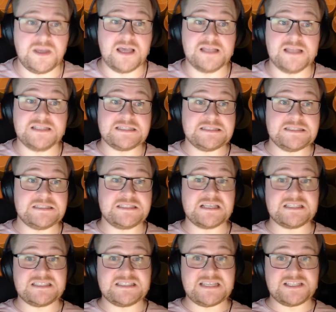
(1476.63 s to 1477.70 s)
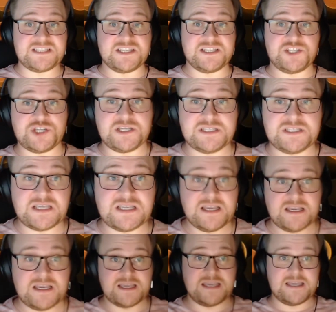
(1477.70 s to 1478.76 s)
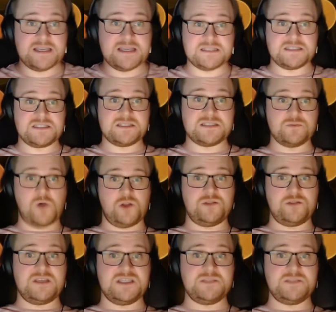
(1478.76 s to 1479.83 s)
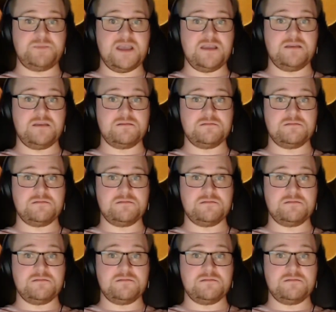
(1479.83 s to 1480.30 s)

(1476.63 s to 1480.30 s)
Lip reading: And since 6 inches is, what, this big?